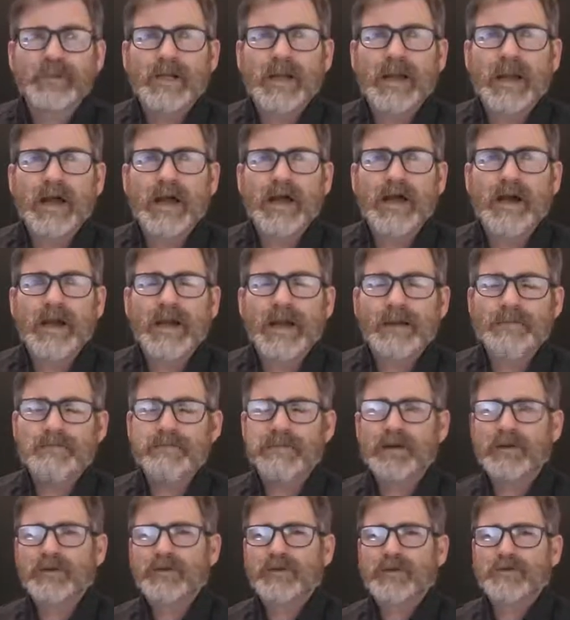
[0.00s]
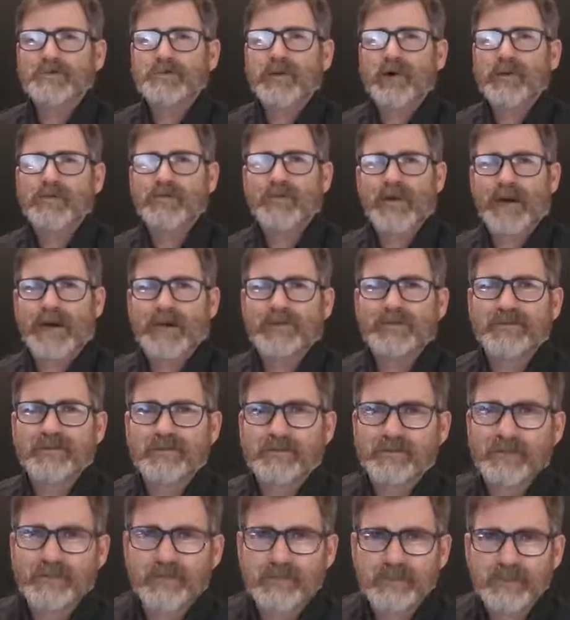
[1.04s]
a book that Pope
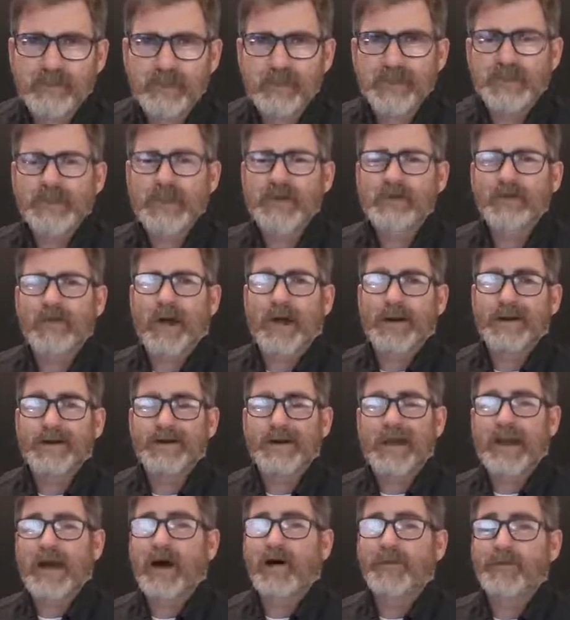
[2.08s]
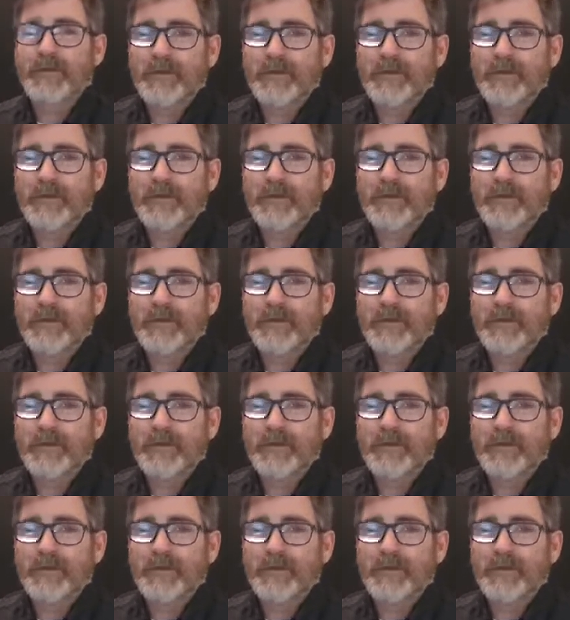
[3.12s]
Francis is pushing right now.